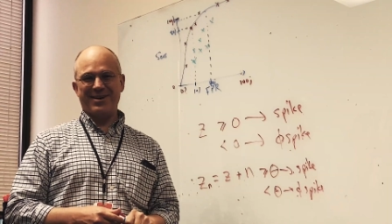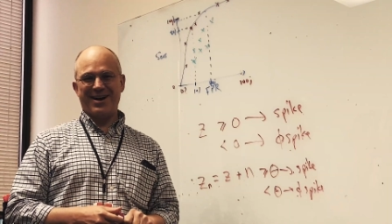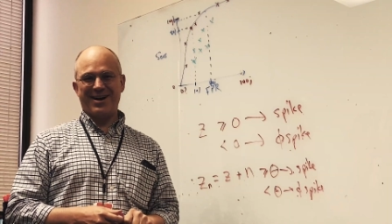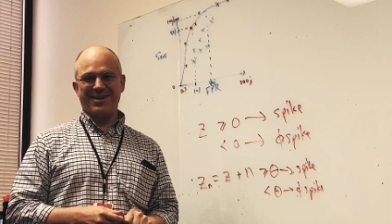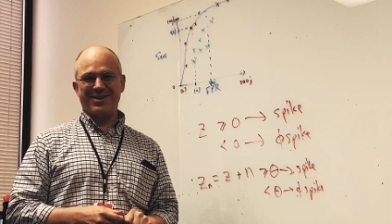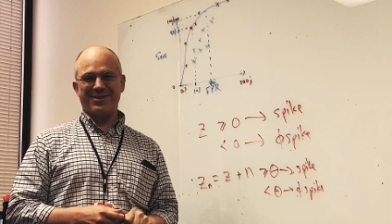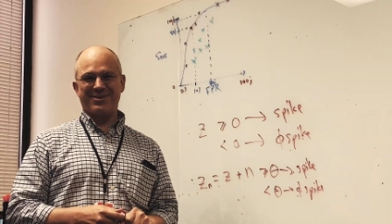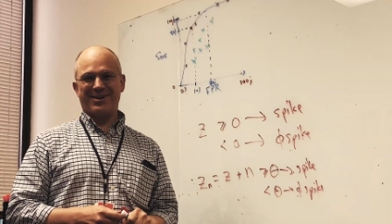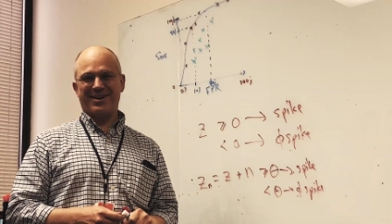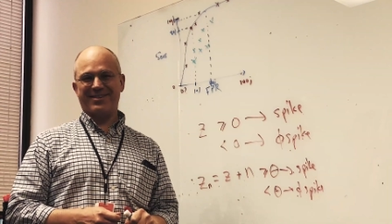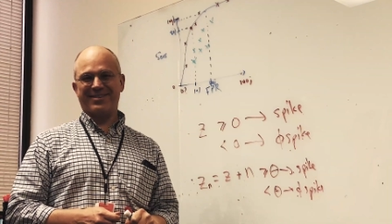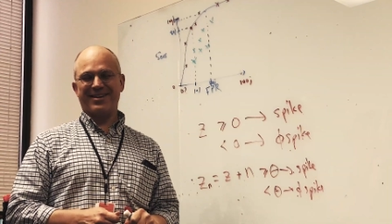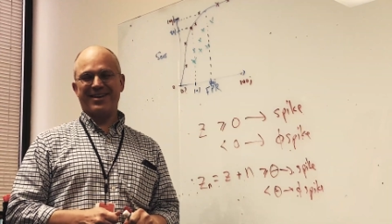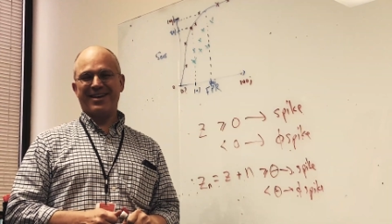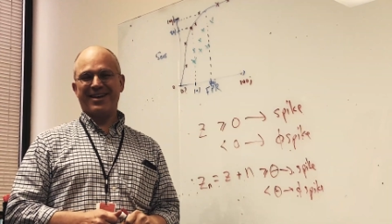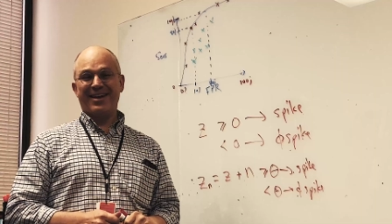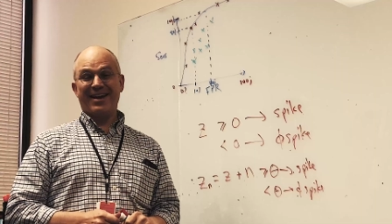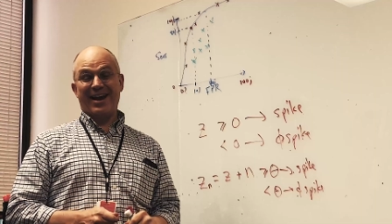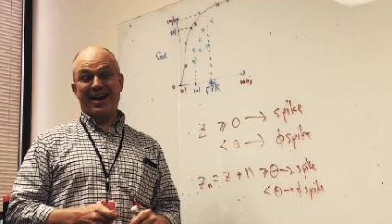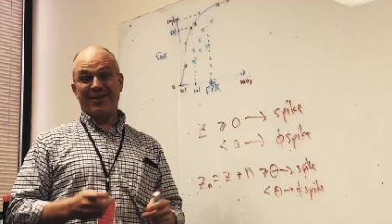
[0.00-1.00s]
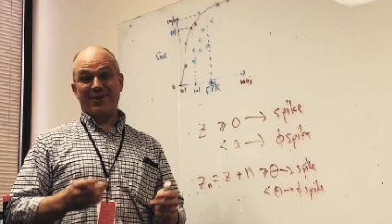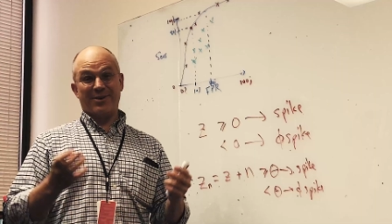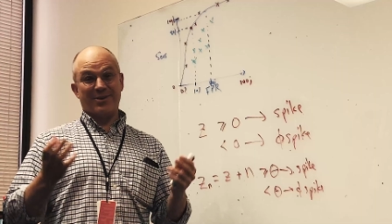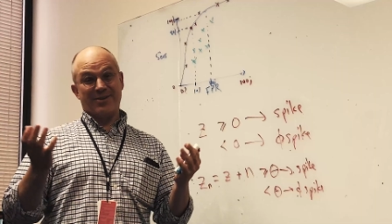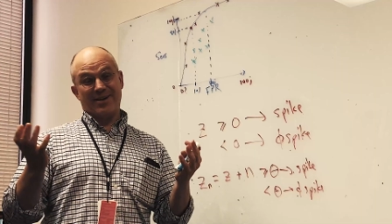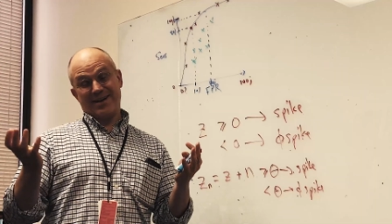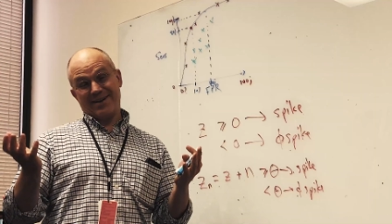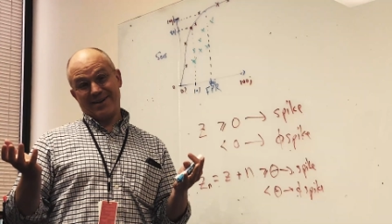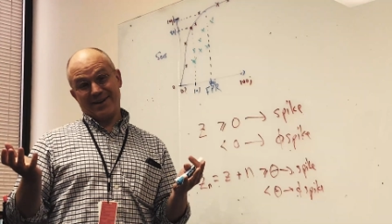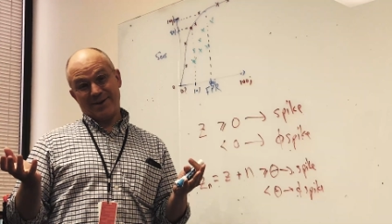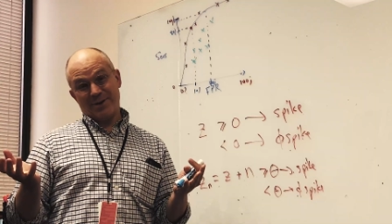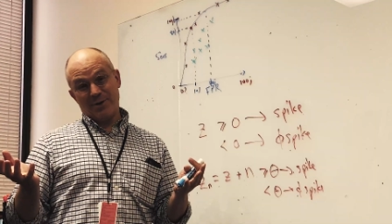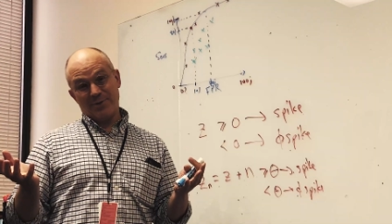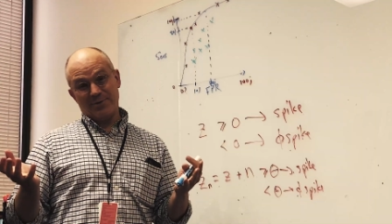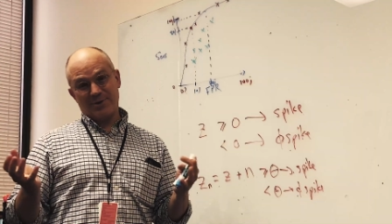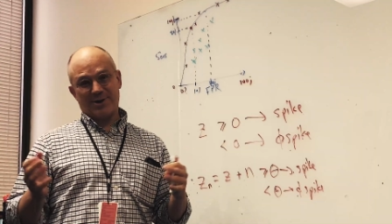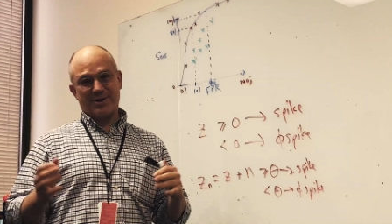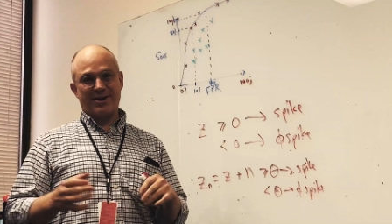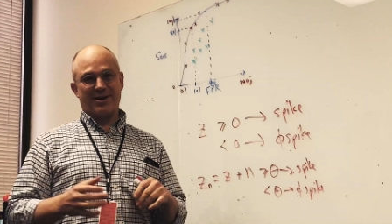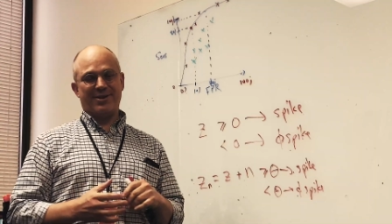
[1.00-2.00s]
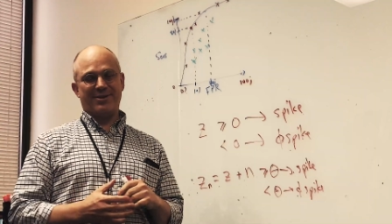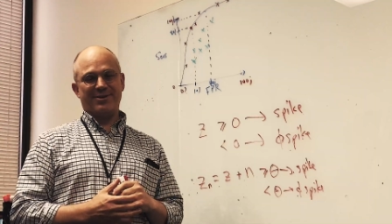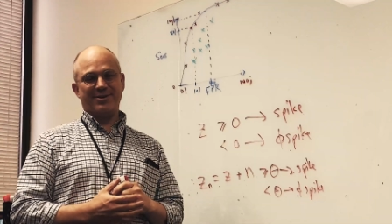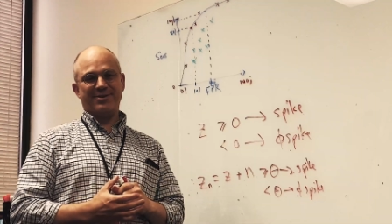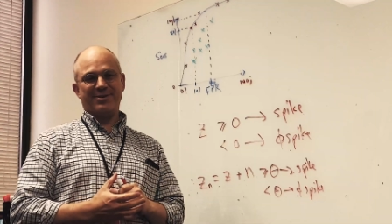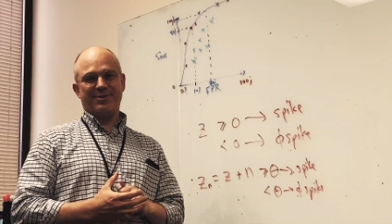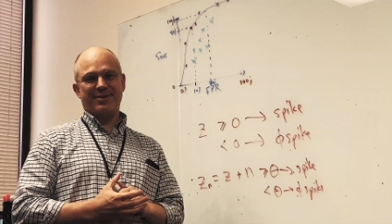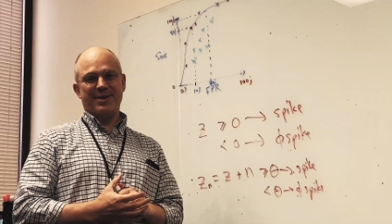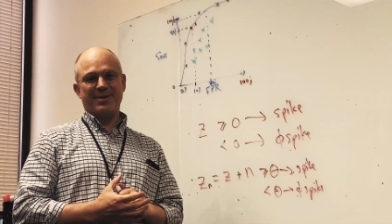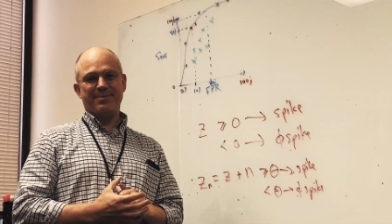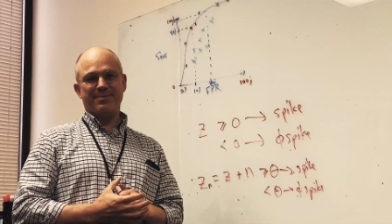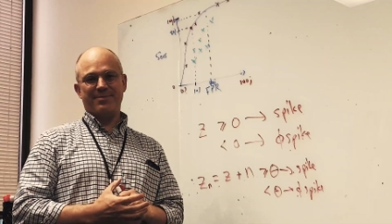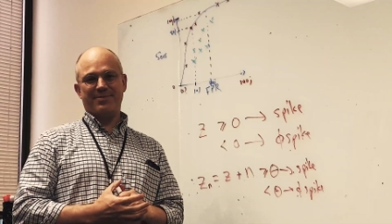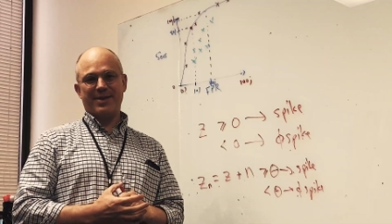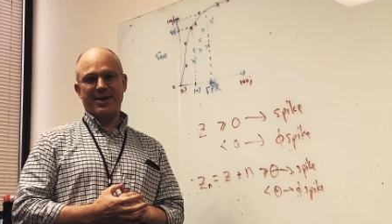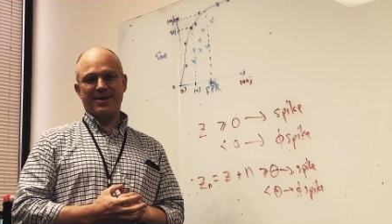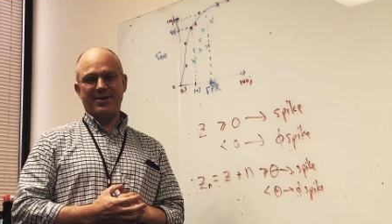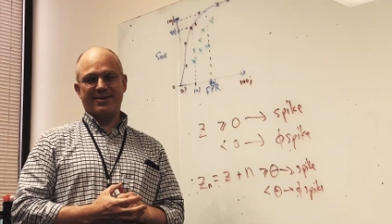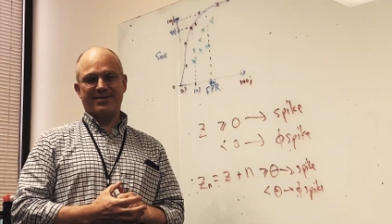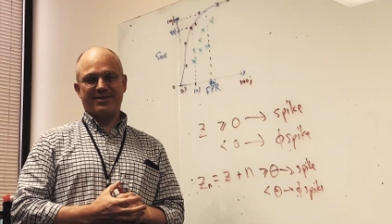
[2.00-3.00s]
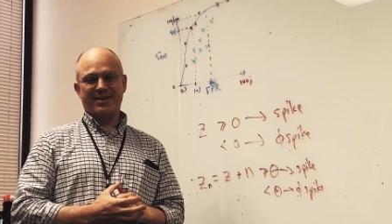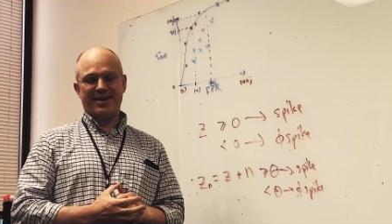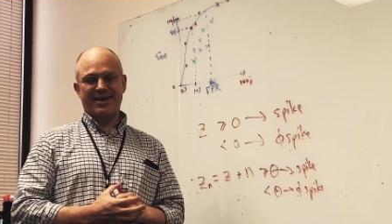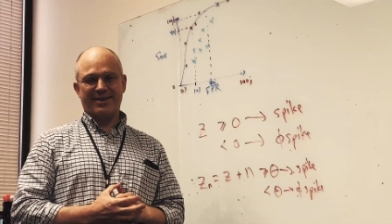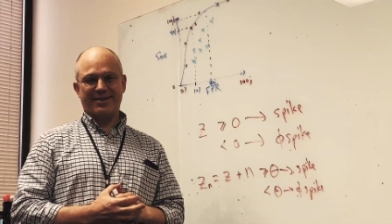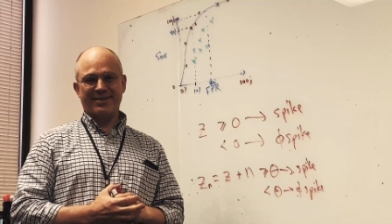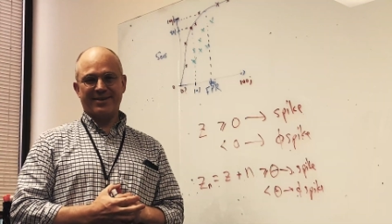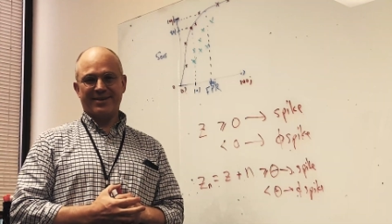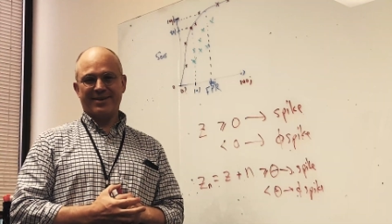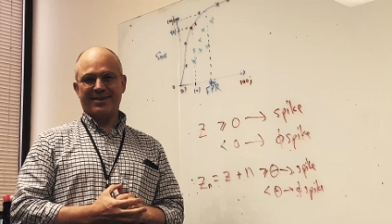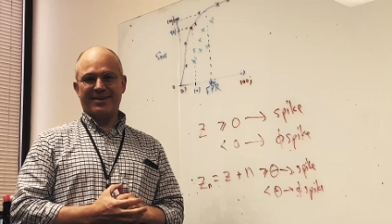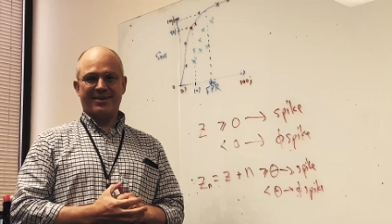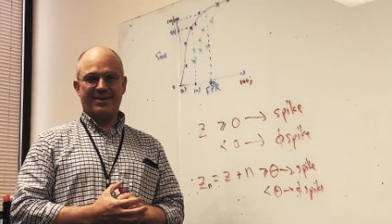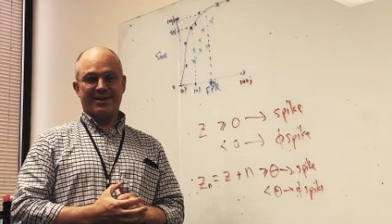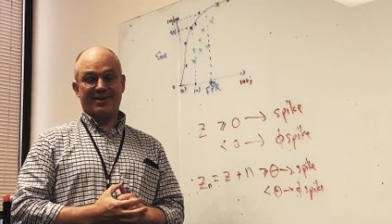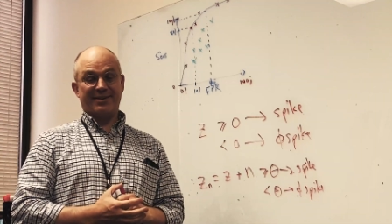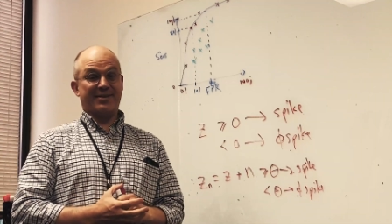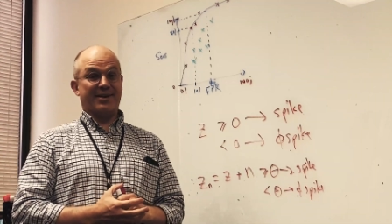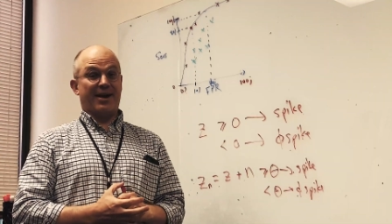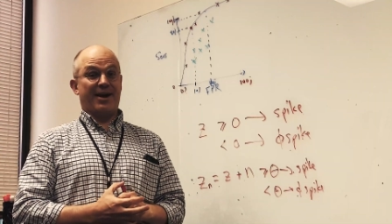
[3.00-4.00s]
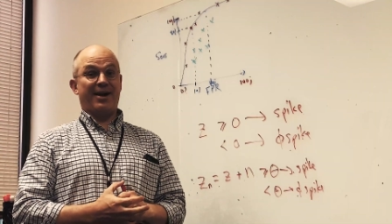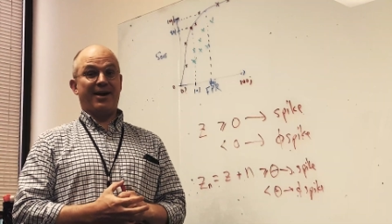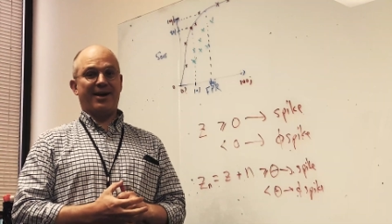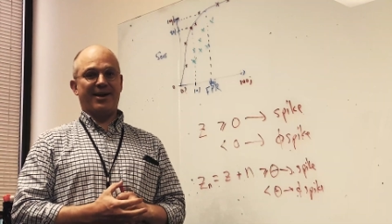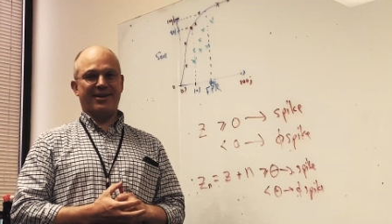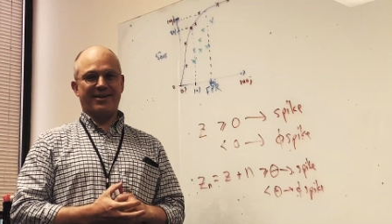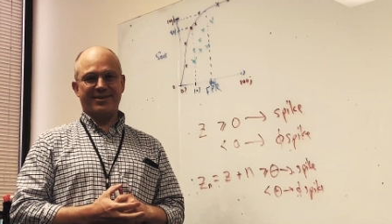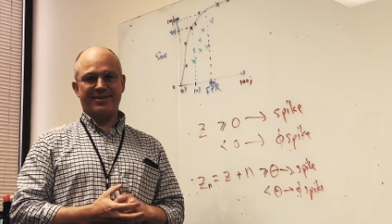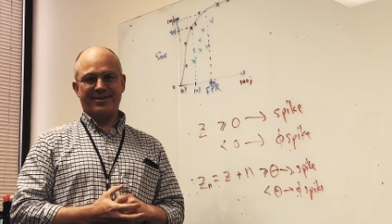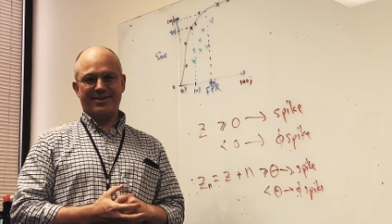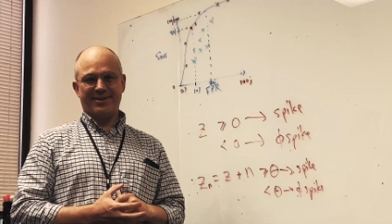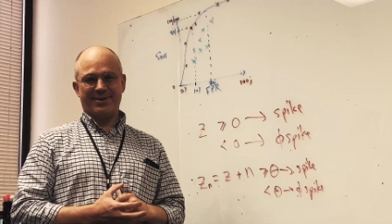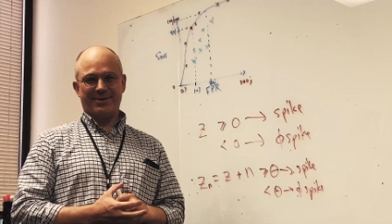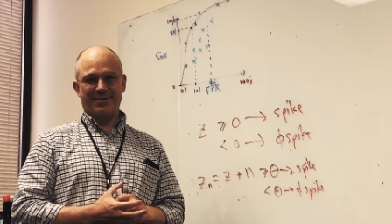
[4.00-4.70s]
value as and they're like an overcaller so they they say it's high, you yeah.